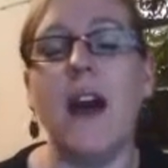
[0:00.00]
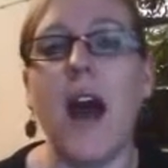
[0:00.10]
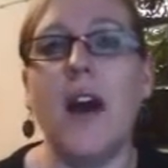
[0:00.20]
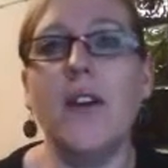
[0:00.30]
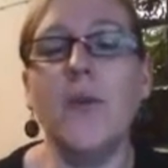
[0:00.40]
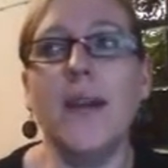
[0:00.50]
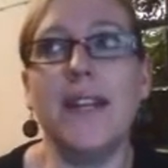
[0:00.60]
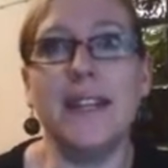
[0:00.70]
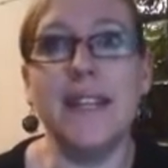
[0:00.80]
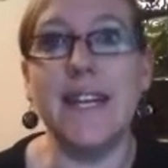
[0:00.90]
How do we
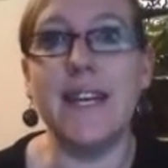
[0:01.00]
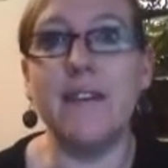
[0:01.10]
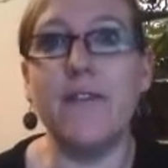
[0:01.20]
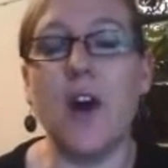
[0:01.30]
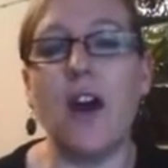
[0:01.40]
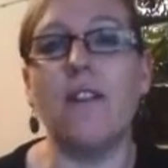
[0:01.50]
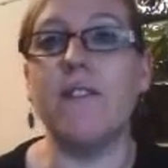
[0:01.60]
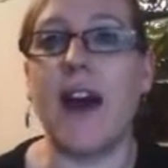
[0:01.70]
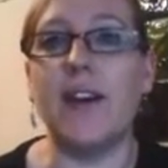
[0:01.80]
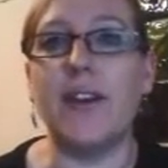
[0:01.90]
live our
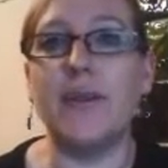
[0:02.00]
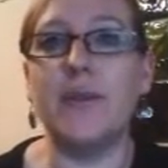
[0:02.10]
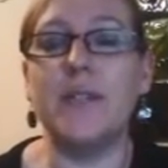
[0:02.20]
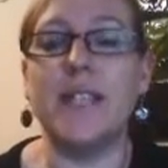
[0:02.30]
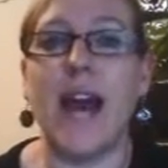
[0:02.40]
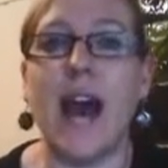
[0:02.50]
values?